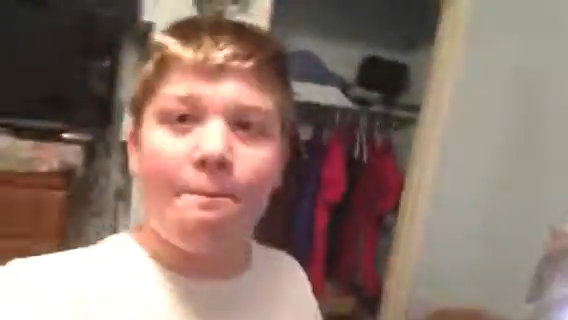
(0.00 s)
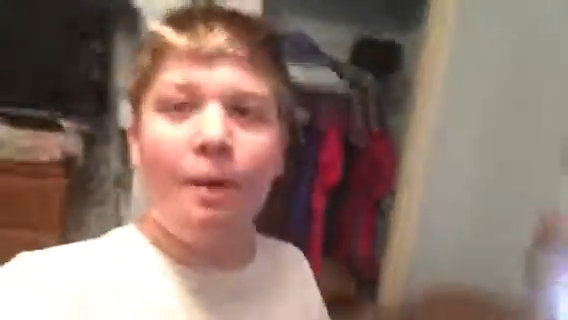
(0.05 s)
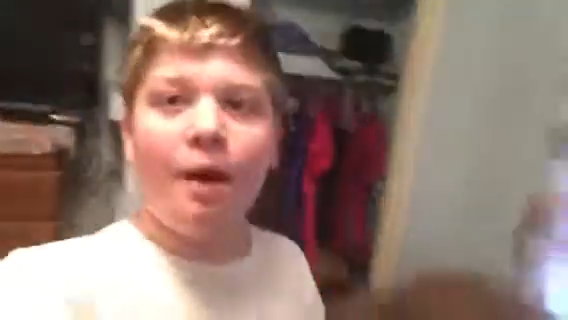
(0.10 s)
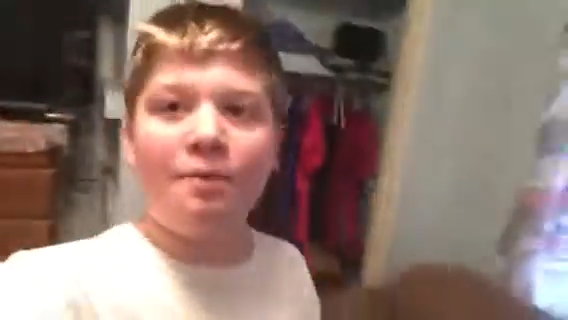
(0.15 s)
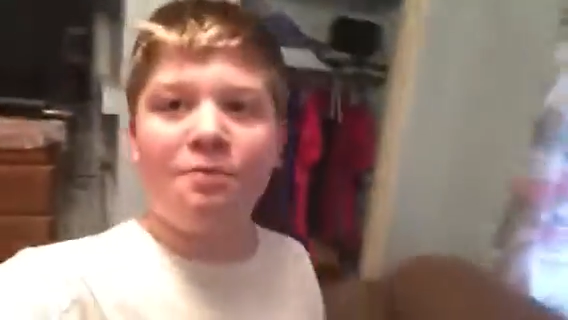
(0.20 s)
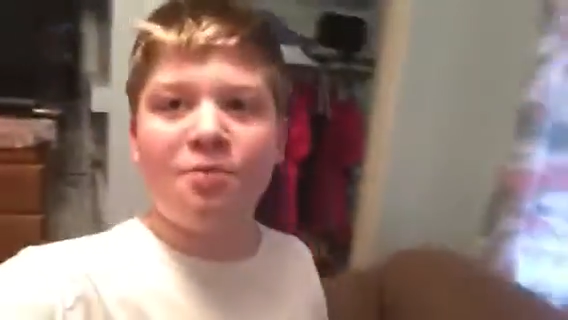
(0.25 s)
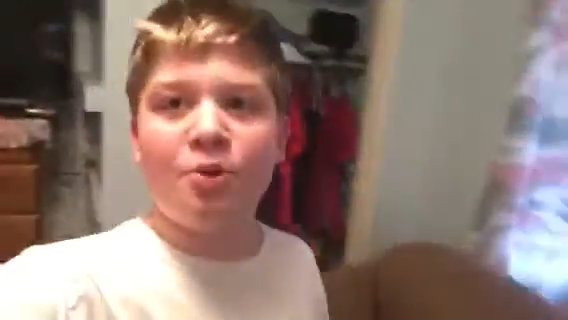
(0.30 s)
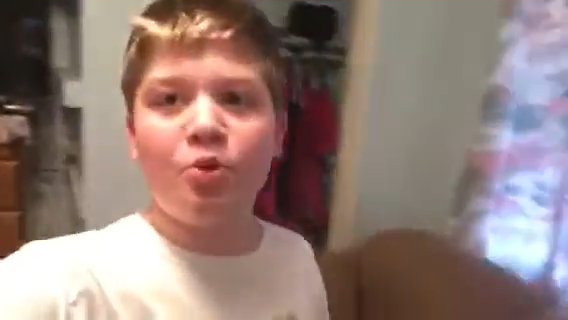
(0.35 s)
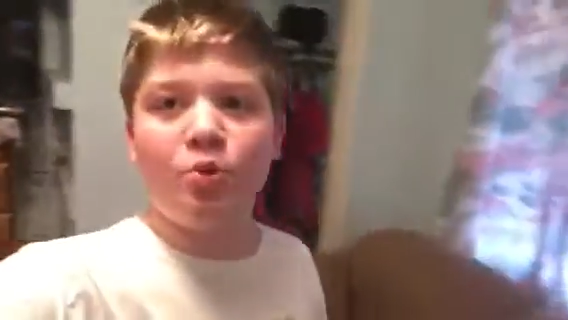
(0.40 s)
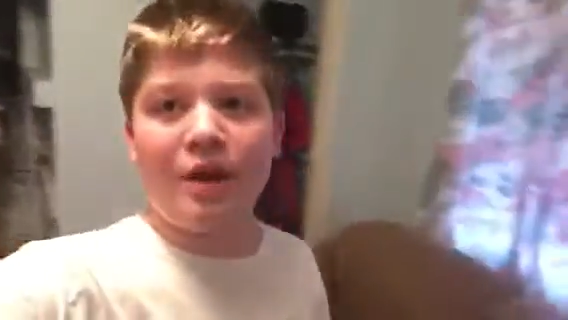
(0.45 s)

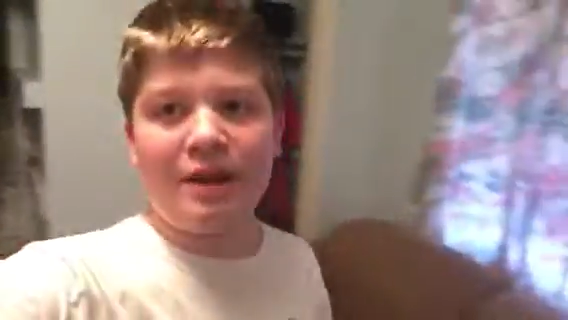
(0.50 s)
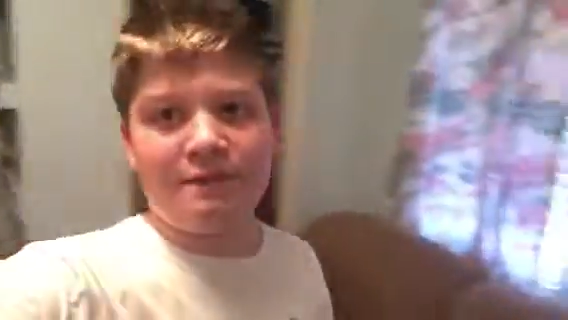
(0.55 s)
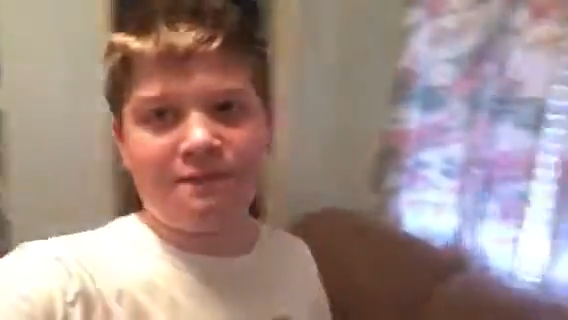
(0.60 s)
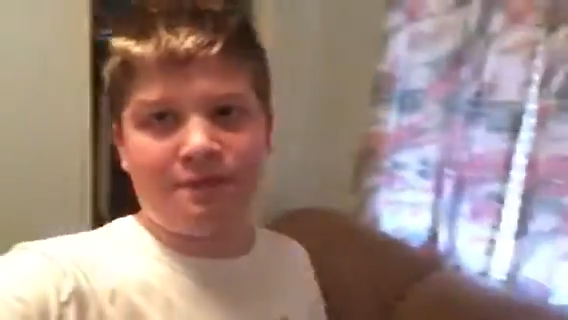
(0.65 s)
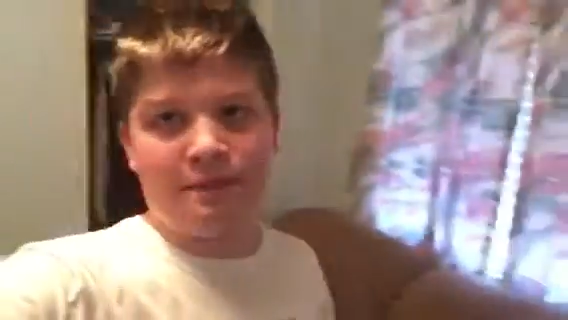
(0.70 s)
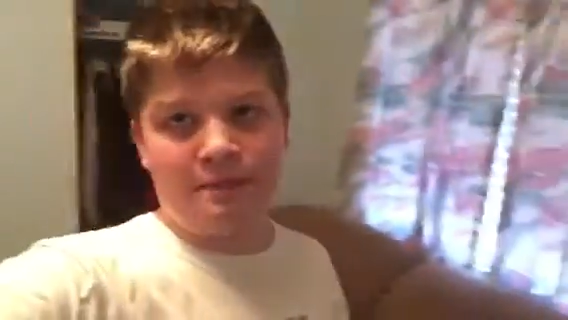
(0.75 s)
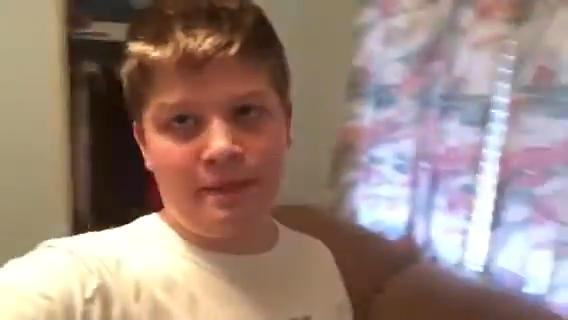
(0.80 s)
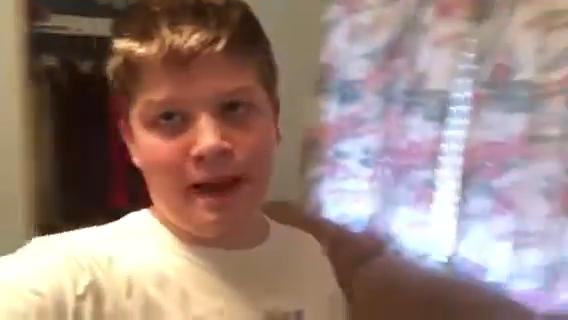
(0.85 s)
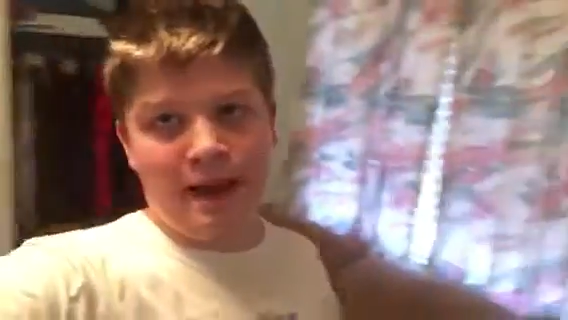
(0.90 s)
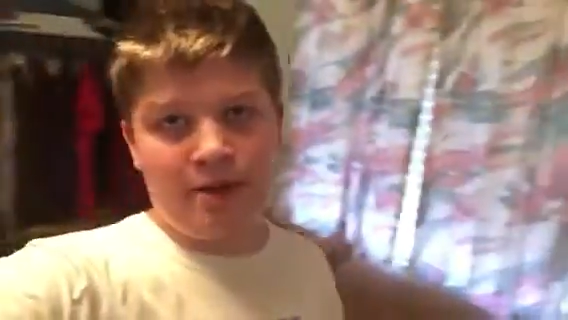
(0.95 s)
month away
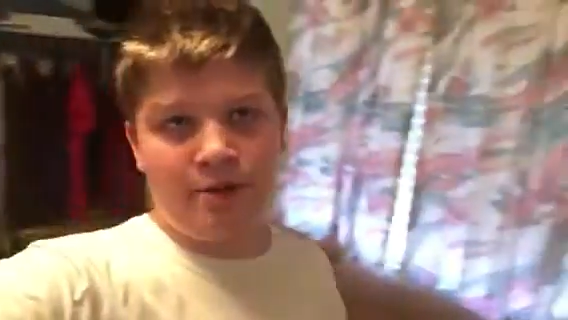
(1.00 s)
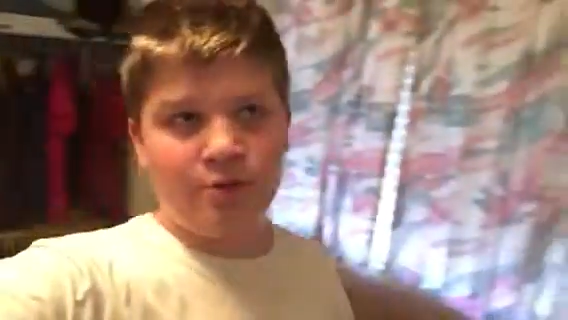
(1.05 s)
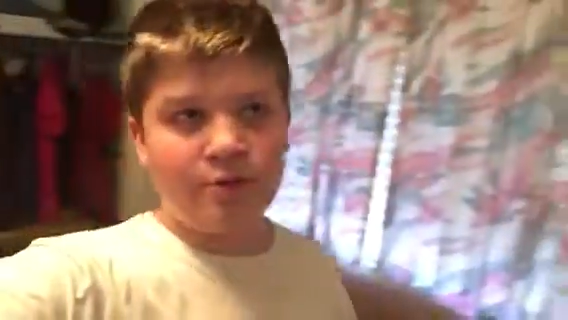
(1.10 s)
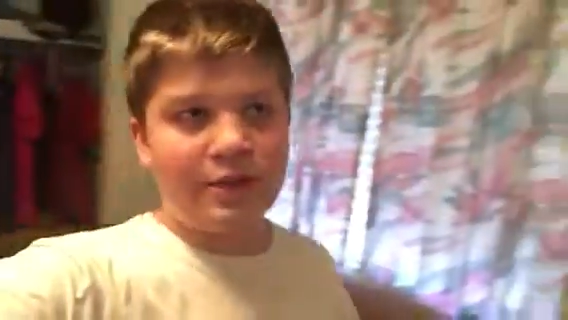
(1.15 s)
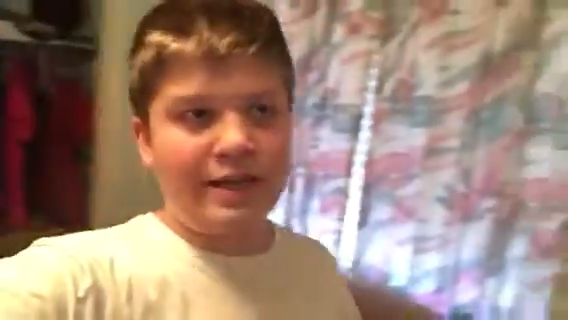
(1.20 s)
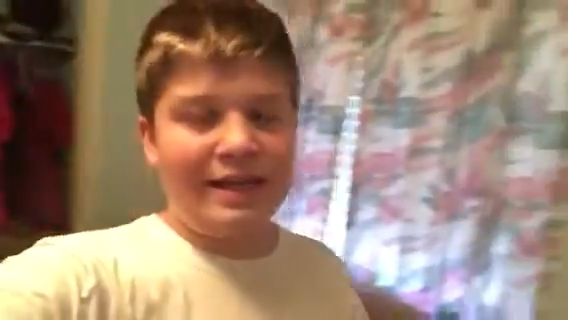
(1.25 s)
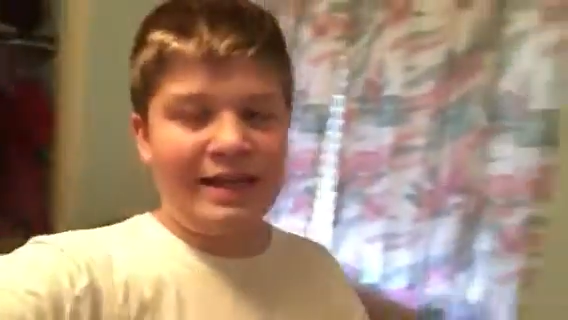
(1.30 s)
from now.